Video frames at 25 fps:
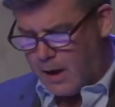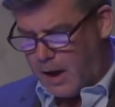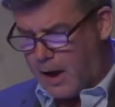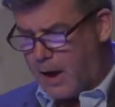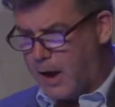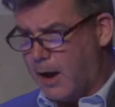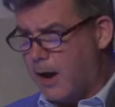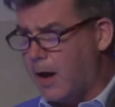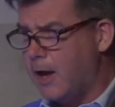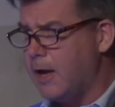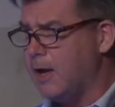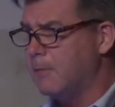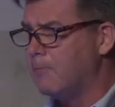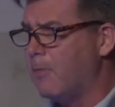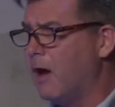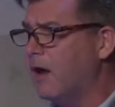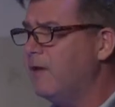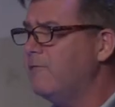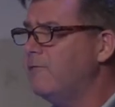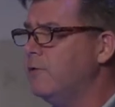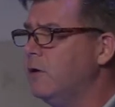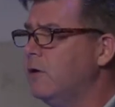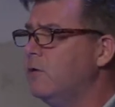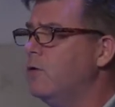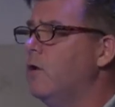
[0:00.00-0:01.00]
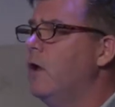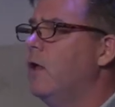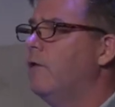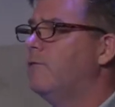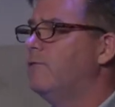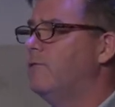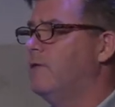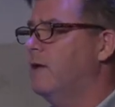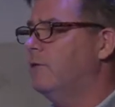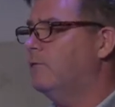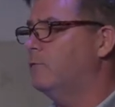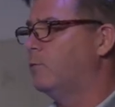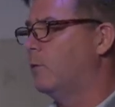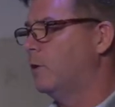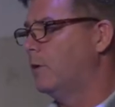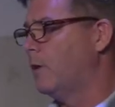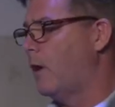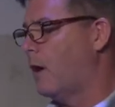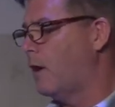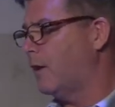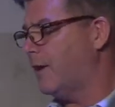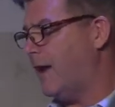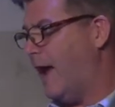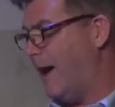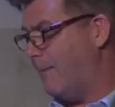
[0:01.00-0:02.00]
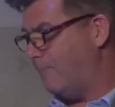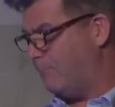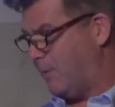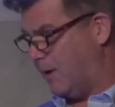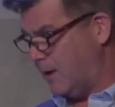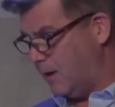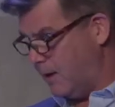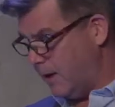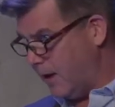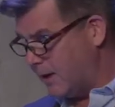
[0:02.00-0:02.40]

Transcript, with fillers: Uh, in my view, this will not happen.